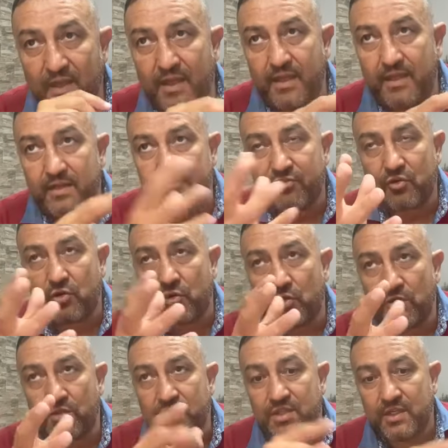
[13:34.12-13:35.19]
And of
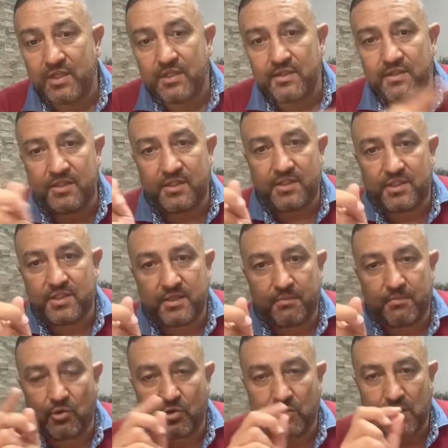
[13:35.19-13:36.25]
course, this is
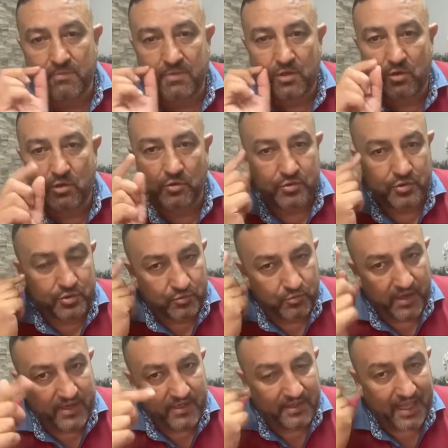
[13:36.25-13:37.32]
important because
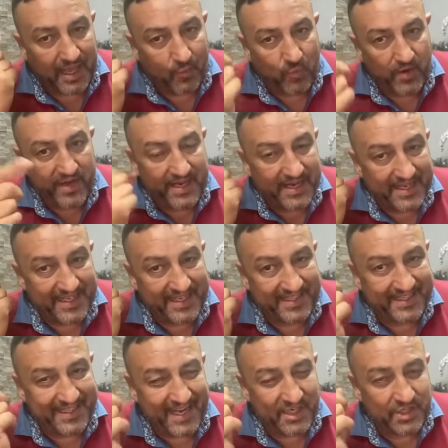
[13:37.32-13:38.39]
when we
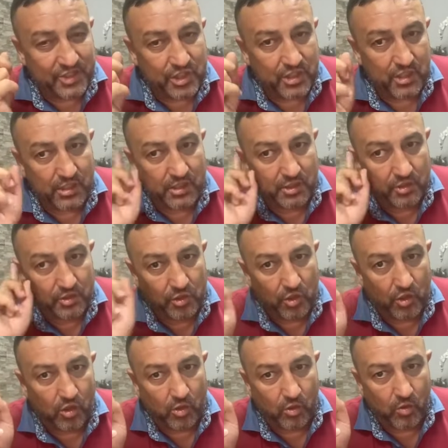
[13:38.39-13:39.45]
intentionally
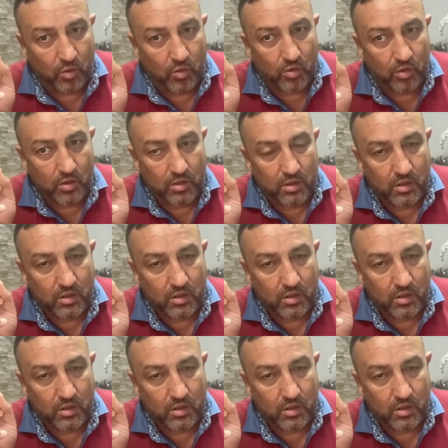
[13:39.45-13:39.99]
know